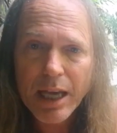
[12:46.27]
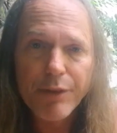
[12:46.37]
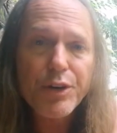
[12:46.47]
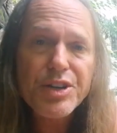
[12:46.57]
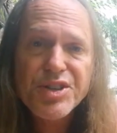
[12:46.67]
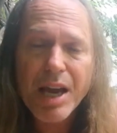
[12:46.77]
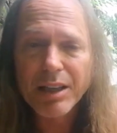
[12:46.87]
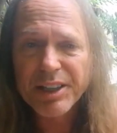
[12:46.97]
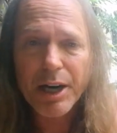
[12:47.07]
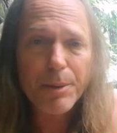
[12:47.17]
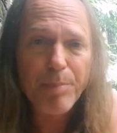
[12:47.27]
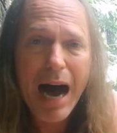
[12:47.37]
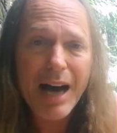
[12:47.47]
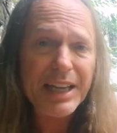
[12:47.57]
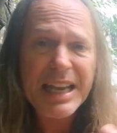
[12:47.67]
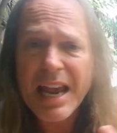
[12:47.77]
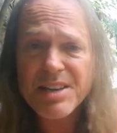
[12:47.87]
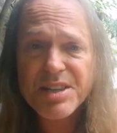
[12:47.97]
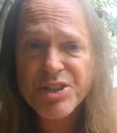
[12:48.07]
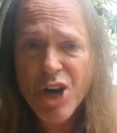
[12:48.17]
every cell in our body
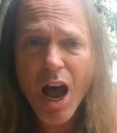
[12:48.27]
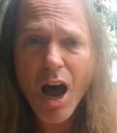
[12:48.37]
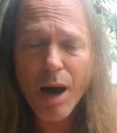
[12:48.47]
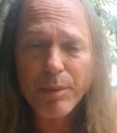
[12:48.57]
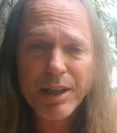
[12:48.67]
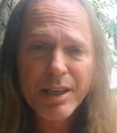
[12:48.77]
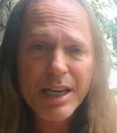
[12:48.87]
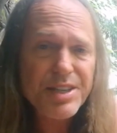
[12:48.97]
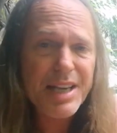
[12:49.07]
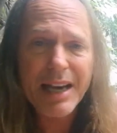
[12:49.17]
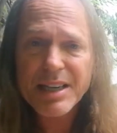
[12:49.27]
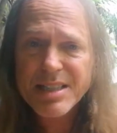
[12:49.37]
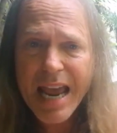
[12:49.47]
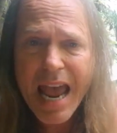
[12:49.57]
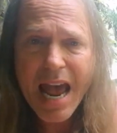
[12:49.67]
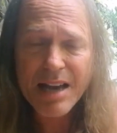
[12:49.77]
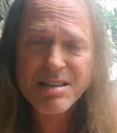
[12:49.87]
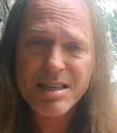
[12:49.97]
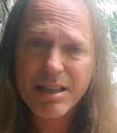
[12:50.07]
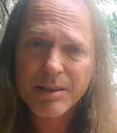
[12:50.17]
has a job. It's got a
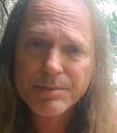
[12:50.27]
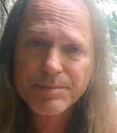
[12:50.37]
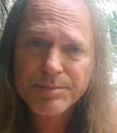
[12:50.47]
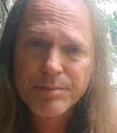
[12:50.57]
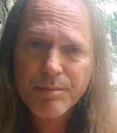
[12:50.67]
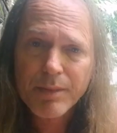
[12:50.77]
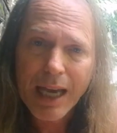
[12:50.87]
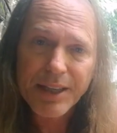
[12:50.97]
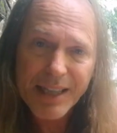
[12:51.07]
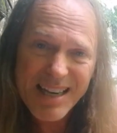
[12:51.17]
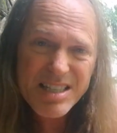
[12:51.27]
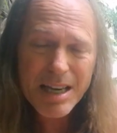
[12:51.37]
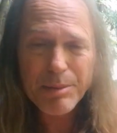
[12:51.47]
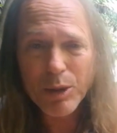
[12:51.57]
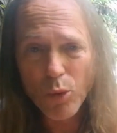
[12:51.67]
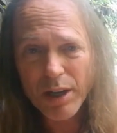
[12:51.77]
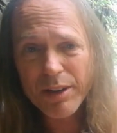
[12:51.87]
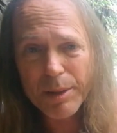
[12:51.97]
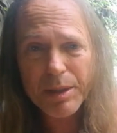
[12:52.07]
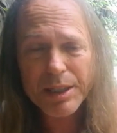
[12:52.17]
task. And yes, I mean, one
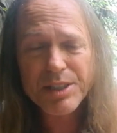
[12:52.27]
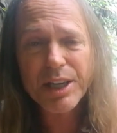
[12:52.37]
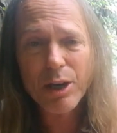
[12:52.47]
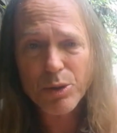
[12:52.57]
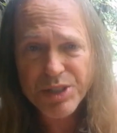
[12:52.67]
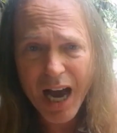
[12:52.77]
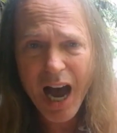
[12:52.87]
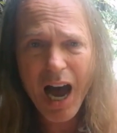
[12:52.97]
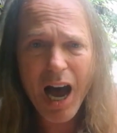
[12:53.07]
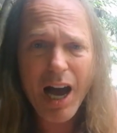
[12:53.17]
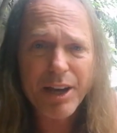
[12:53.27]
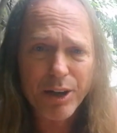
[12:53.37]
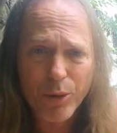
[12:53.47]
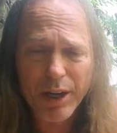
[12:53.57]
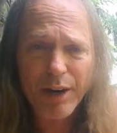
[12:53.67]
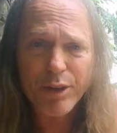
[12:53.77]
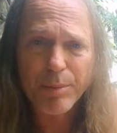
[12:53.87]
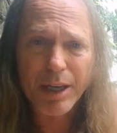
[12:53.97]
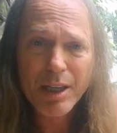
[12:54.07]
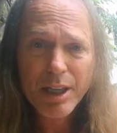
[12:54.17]
of them can, you know, die or whatever,
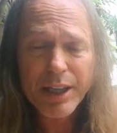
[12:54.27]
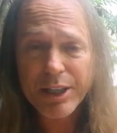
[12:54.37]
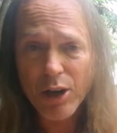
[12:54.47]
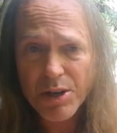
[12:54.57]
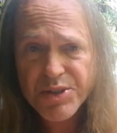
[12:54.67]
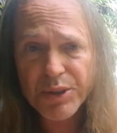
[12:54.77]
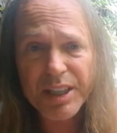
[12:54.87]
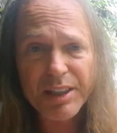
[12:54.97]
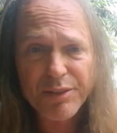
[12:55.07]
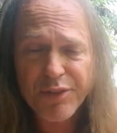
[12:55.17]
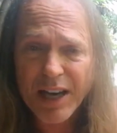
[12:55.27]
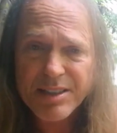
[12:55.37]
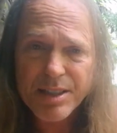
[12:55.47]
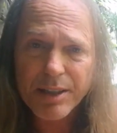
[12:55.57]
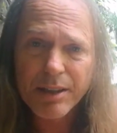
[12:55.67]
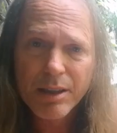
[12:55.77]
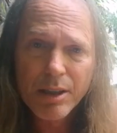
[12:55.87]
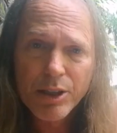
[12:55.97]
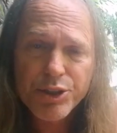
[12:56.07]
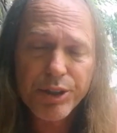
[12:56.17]
but they can also get infected,
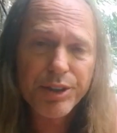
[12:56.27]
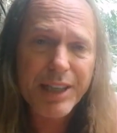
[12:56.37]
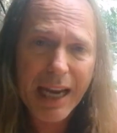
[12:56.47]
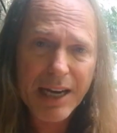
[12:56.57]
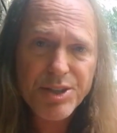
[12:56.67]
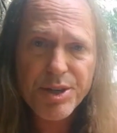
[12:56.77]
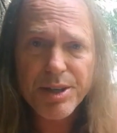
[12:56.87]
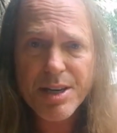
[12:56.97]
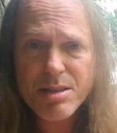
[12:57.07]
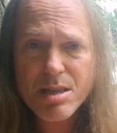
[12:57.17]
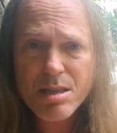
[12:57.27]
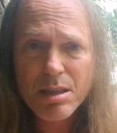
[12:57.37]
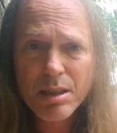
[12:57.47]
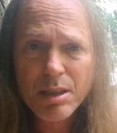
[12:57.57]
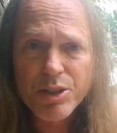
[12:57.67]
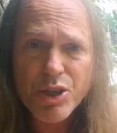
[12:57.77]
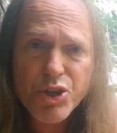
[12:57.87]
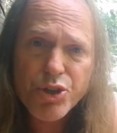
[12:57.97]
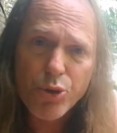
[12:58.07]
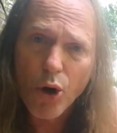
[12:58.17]
turn cancerous,
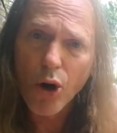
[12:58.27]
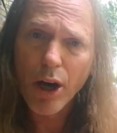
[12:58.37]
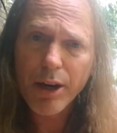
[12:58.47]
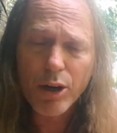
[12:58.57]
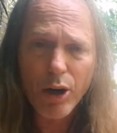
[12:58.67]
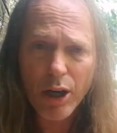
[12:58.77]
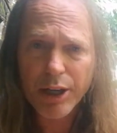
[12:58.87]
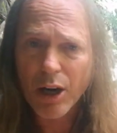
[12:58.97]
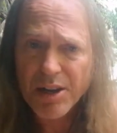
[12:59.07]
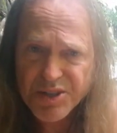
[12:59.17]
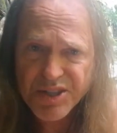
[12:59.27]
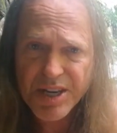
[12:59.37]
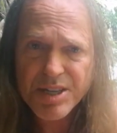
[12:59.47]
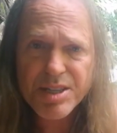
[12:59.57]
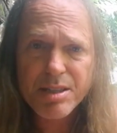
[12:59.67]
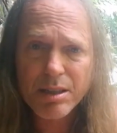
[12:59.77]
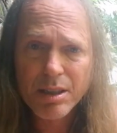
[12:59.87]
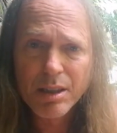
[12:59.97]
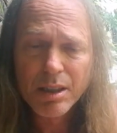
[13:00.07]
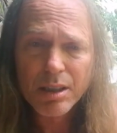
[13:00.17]
destroy or, you know, assist,
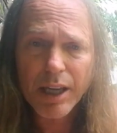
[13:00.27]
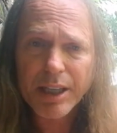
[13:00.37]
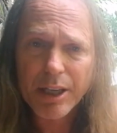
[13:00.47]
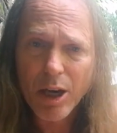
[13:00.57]
like, you